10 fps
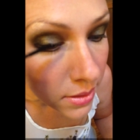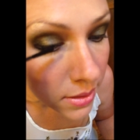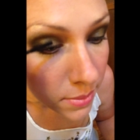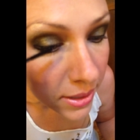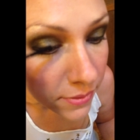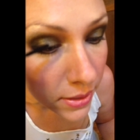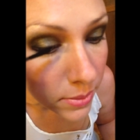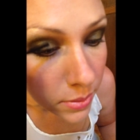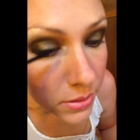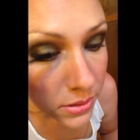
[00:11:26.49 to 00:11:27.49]
And my
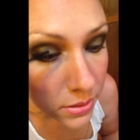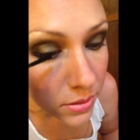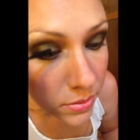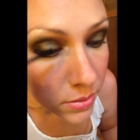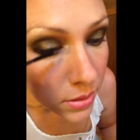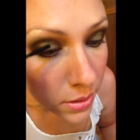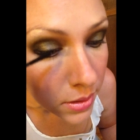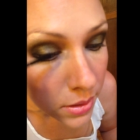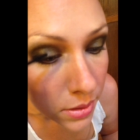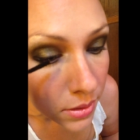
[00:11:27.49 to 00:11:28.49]
fibers are
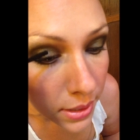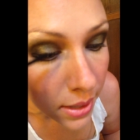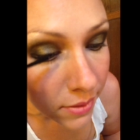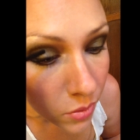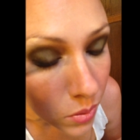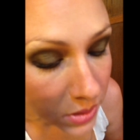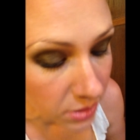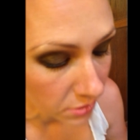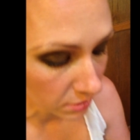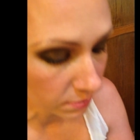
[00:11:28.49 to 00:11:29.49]
kind of old,
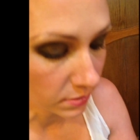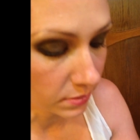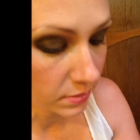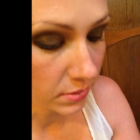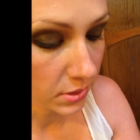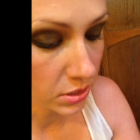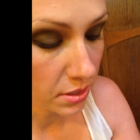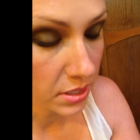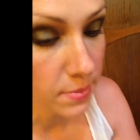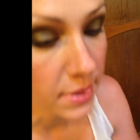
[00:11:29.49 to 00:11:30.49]
so there's
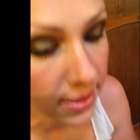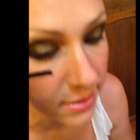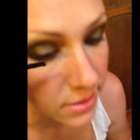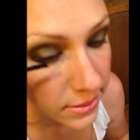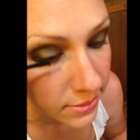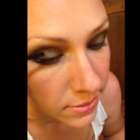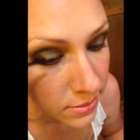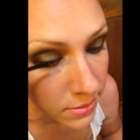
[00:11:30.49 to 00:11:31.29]
not as many in there.